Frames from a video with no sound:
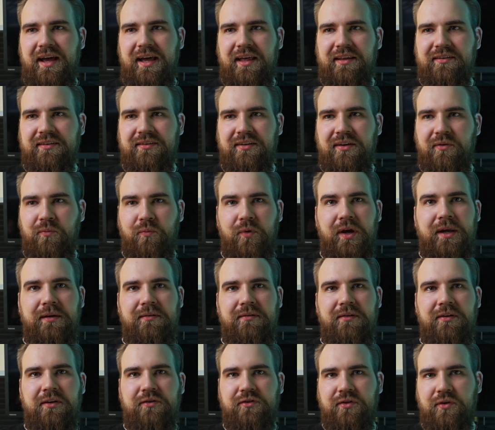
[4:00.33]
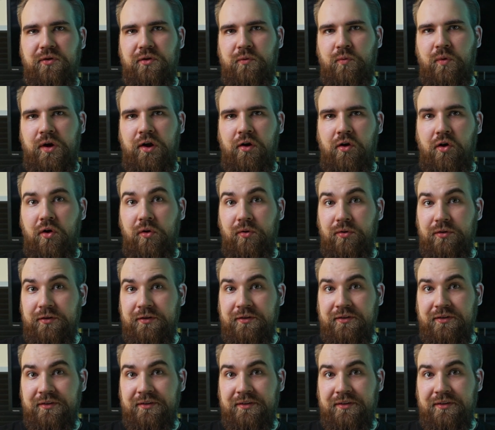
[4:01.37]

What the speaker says: as a, wait, so you want to hold?